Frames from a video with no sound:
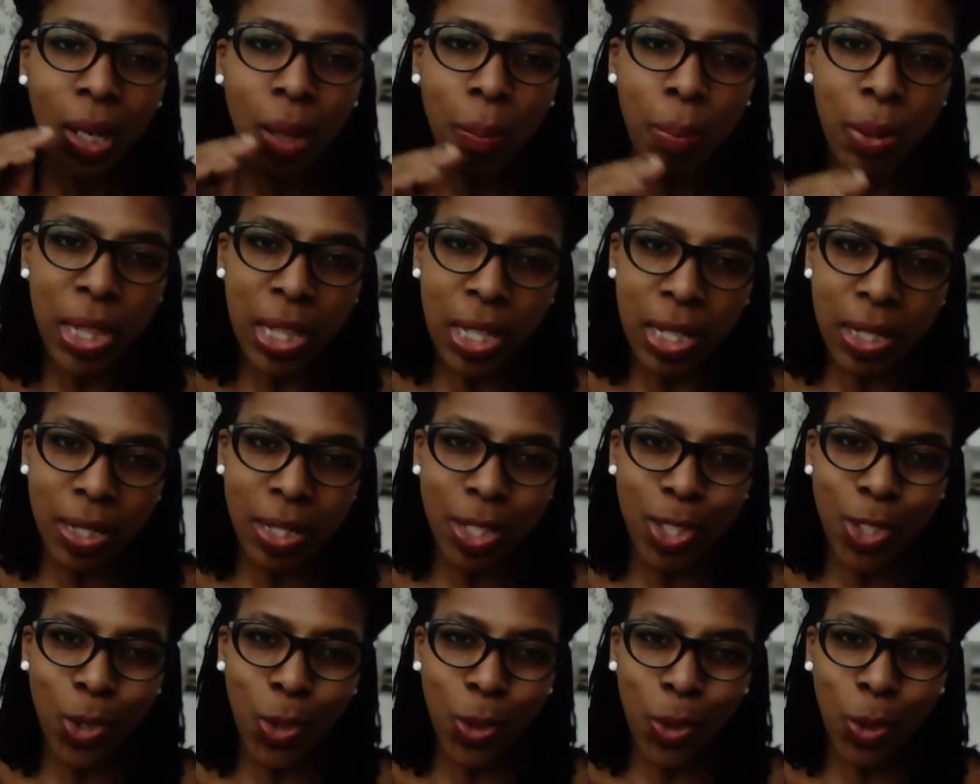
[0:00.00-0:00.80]
but this
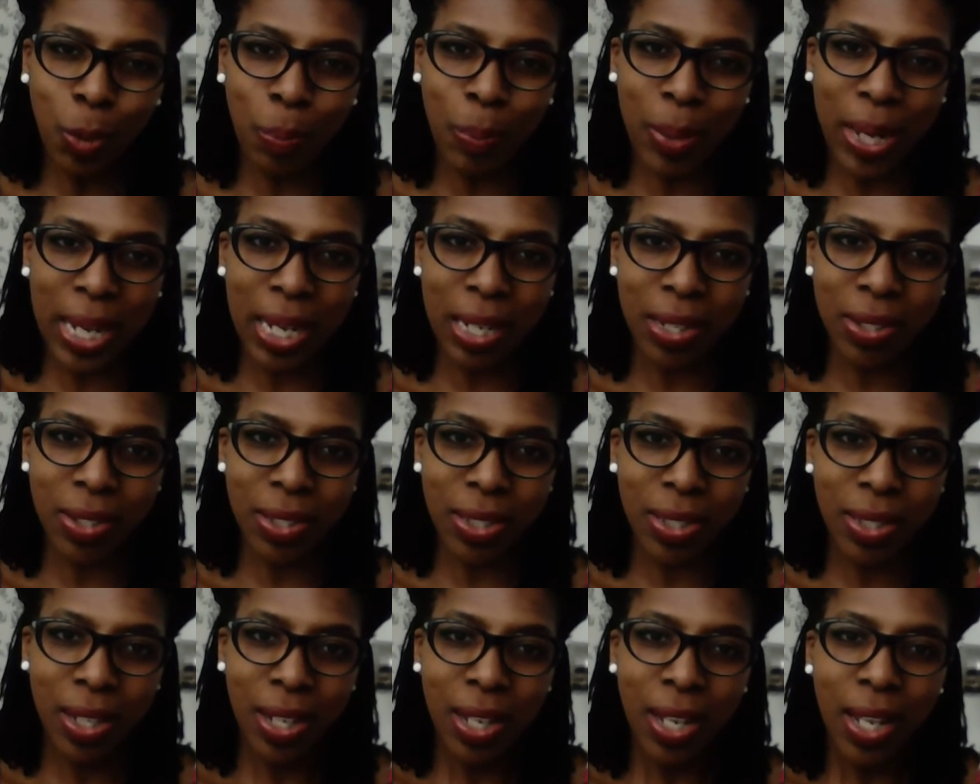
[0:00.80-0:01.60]
is all
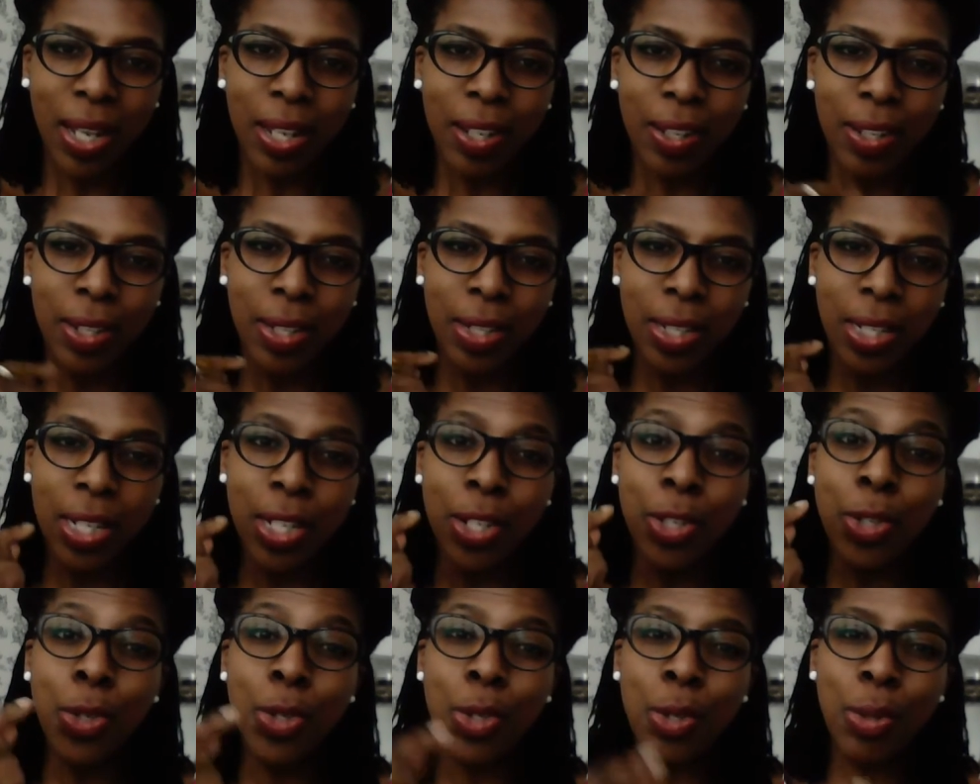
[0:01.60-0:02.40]
about
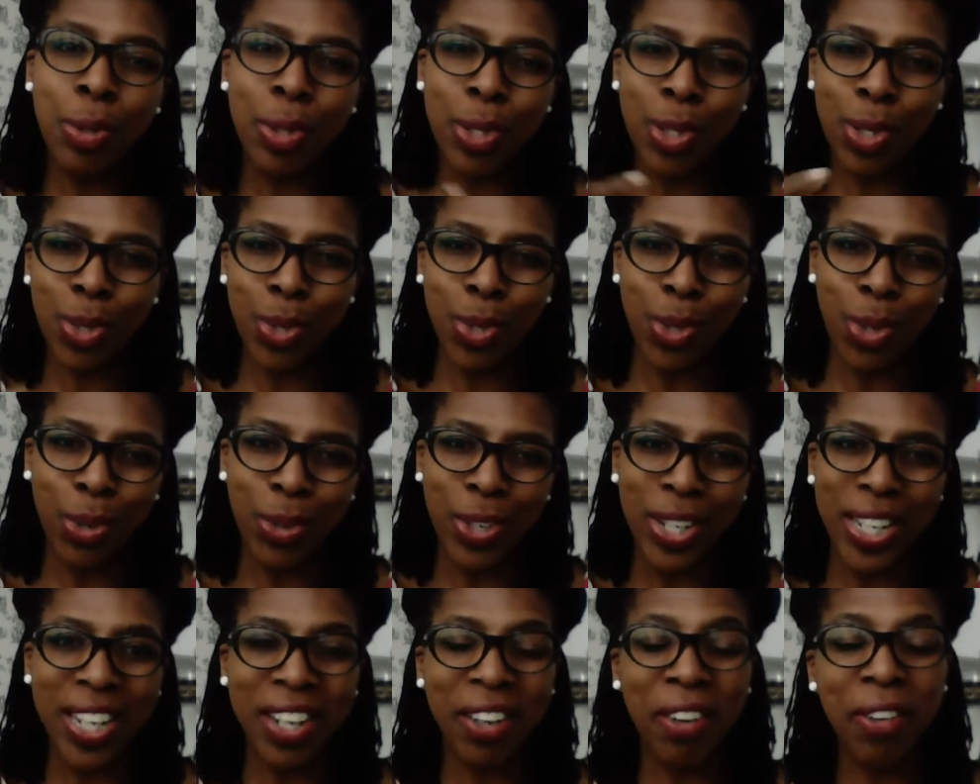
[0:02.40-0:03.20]
the new
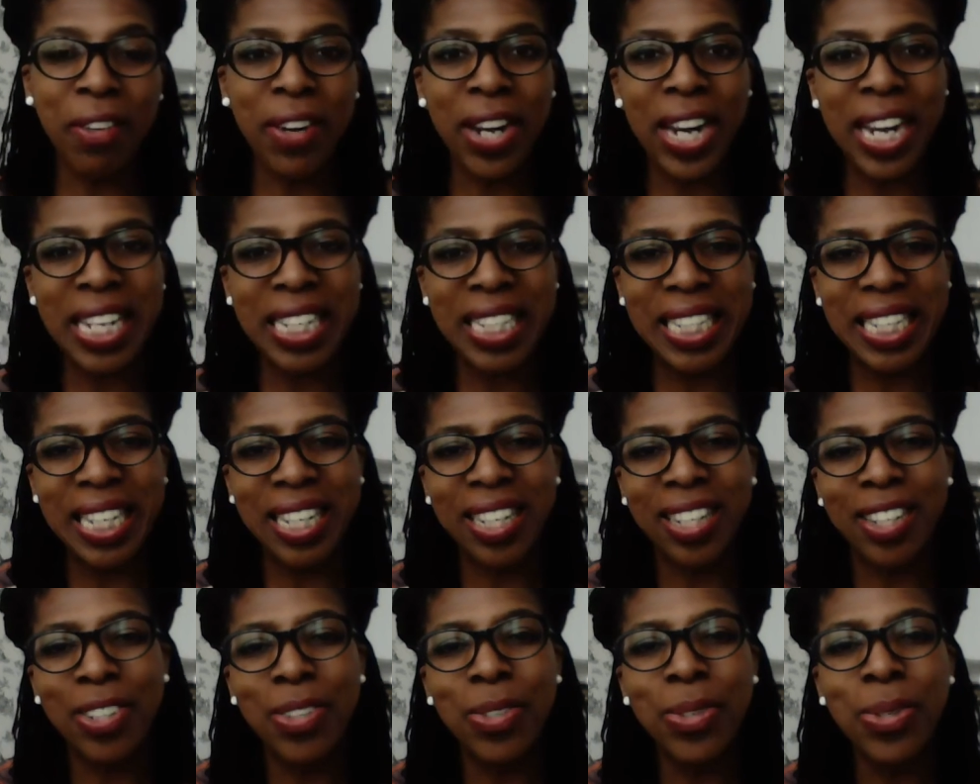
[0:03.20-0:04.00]
story,
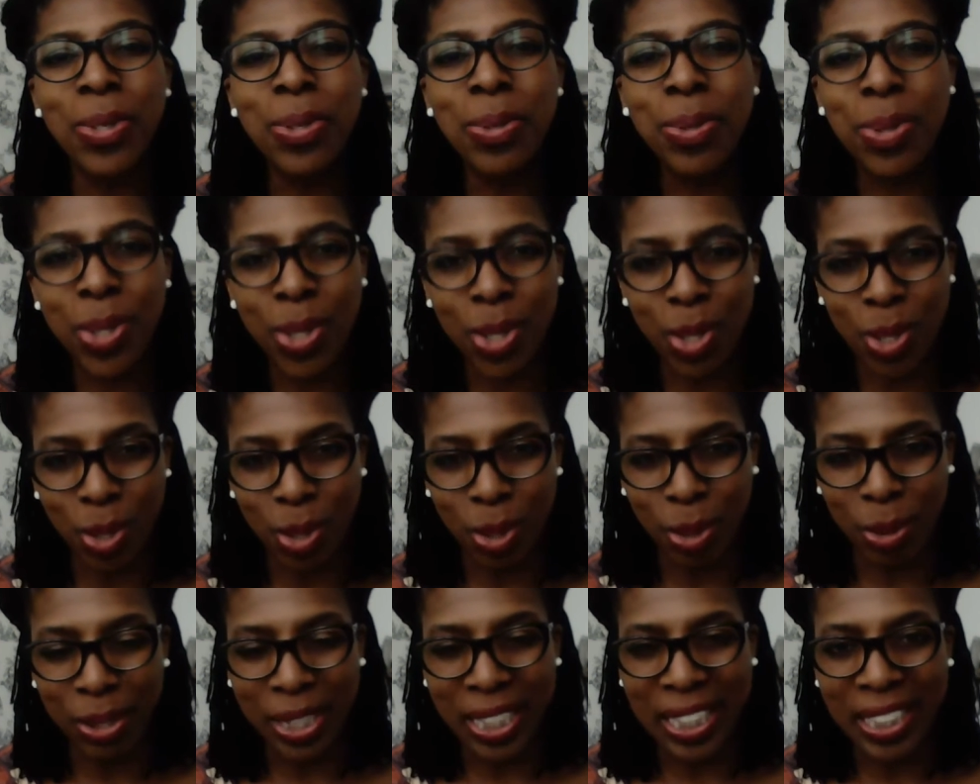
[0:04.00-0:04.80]
creating the new
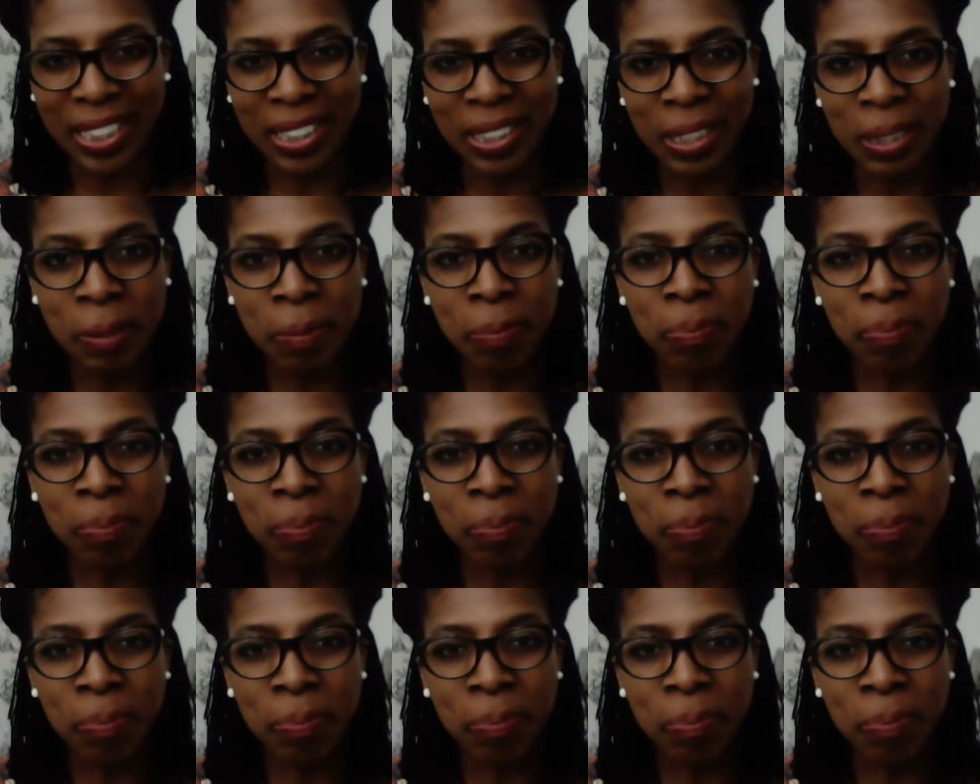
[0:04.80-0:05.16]
story.